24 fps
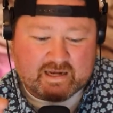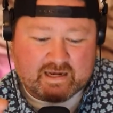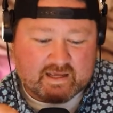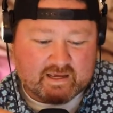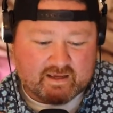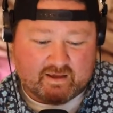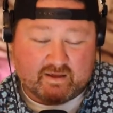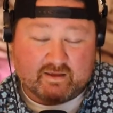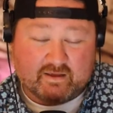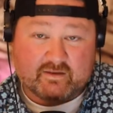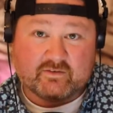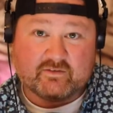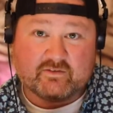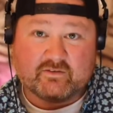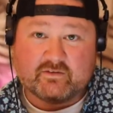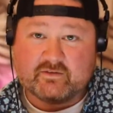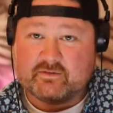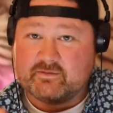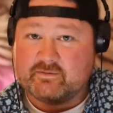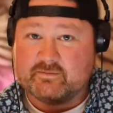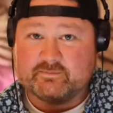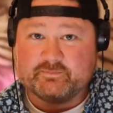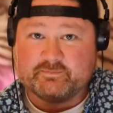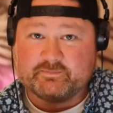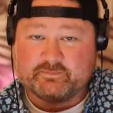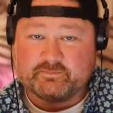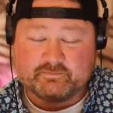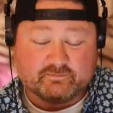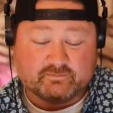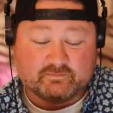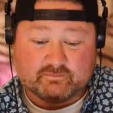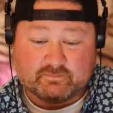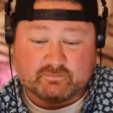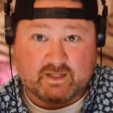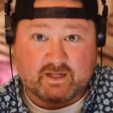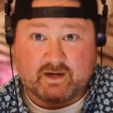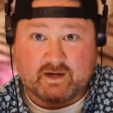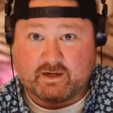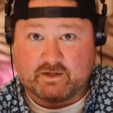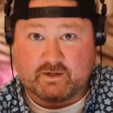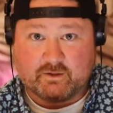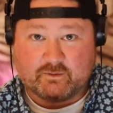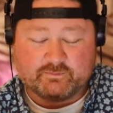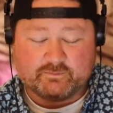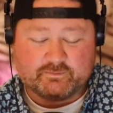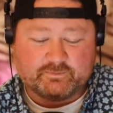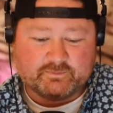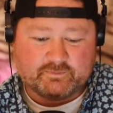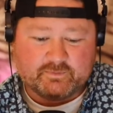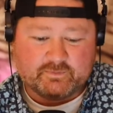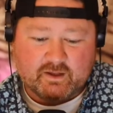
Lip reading: is, and I don't.